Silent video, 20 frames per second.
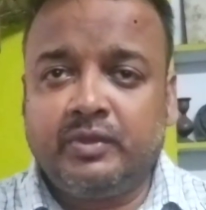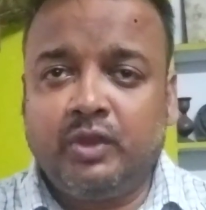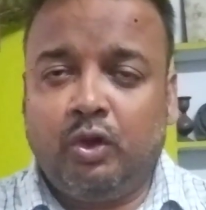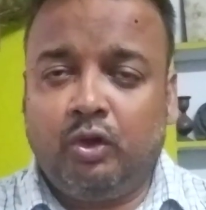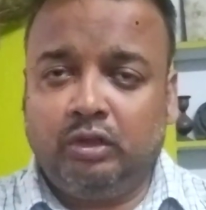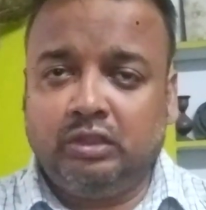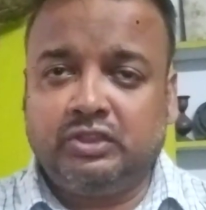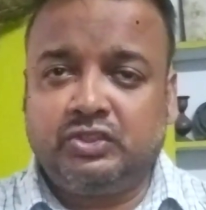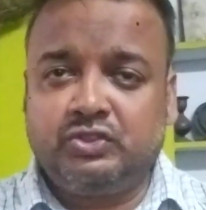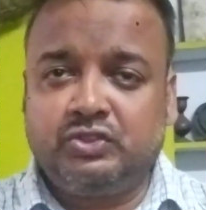
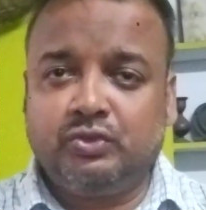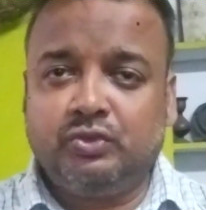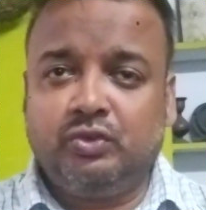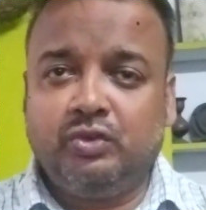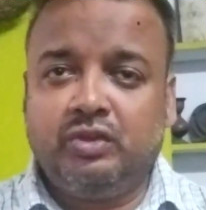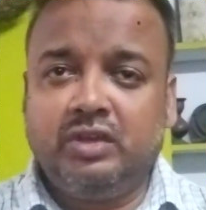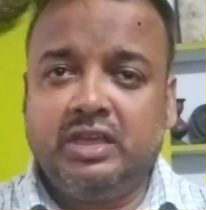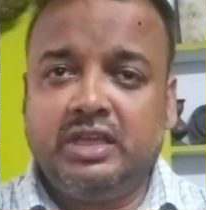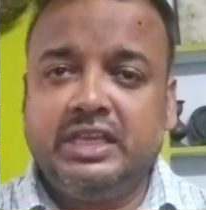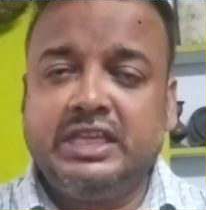also.
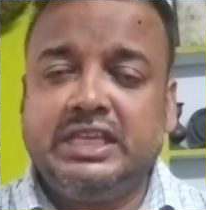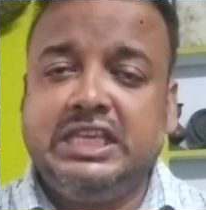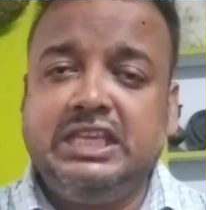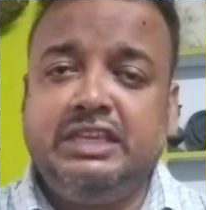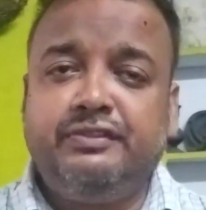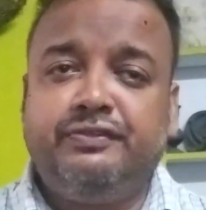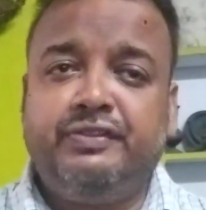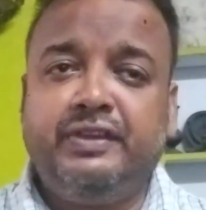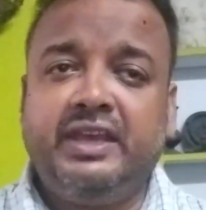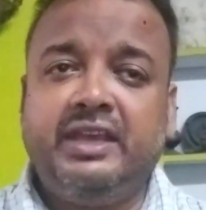
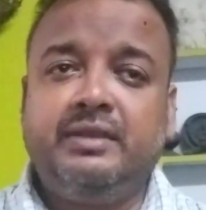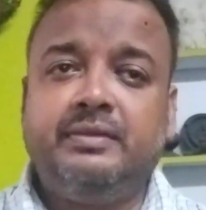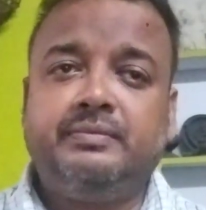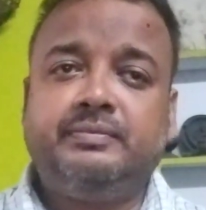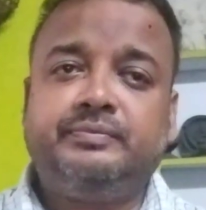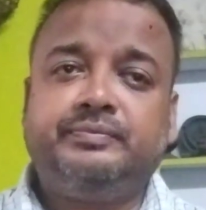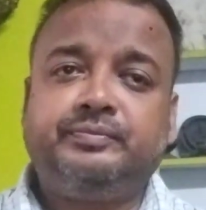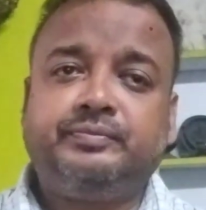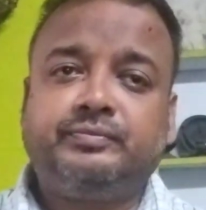If a